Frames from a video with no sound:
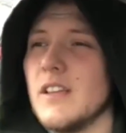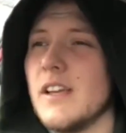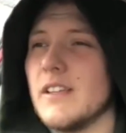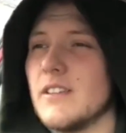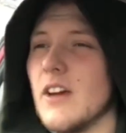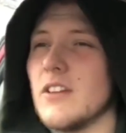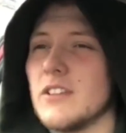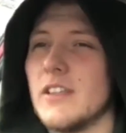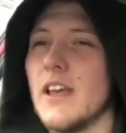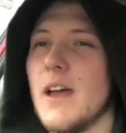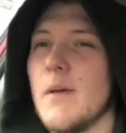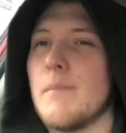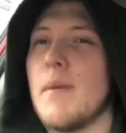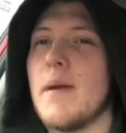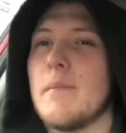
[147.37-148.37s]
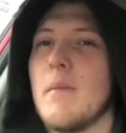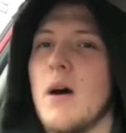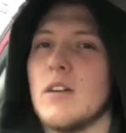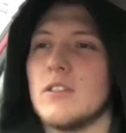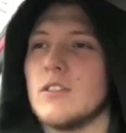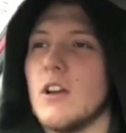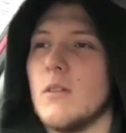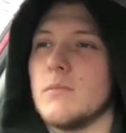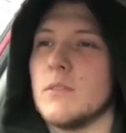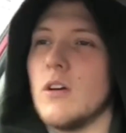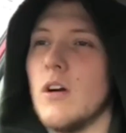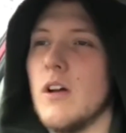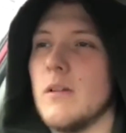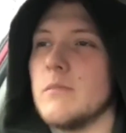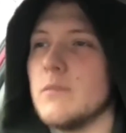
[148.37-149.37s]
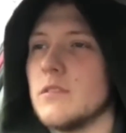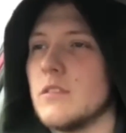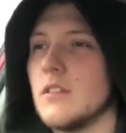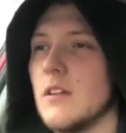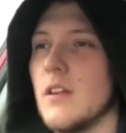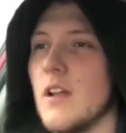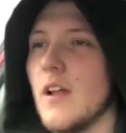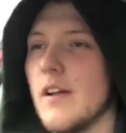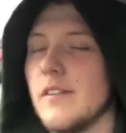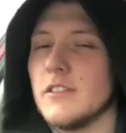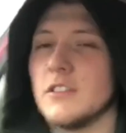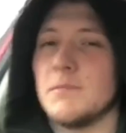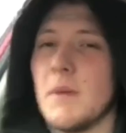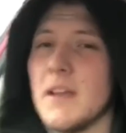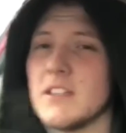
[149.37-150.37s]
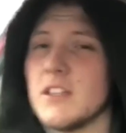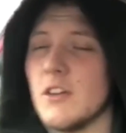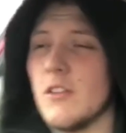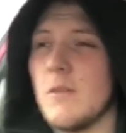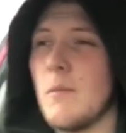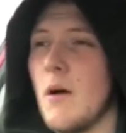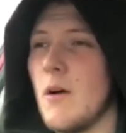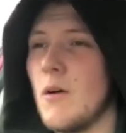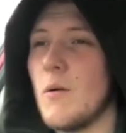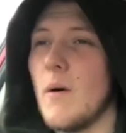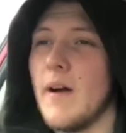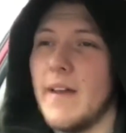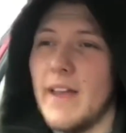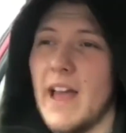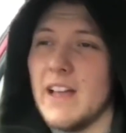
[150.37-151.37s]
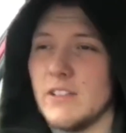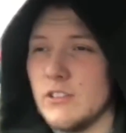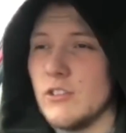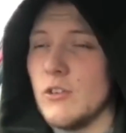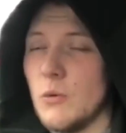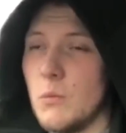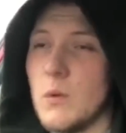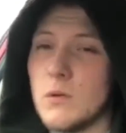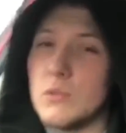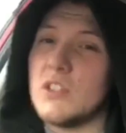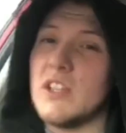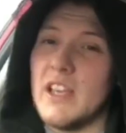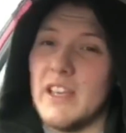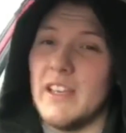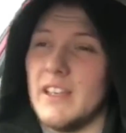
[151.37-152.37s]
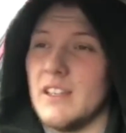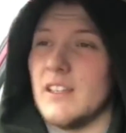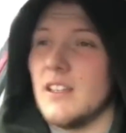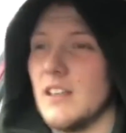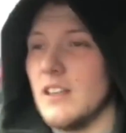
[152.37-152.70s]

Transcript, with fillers: it does get a bit much sometimes, especially on the motorway, as you will see.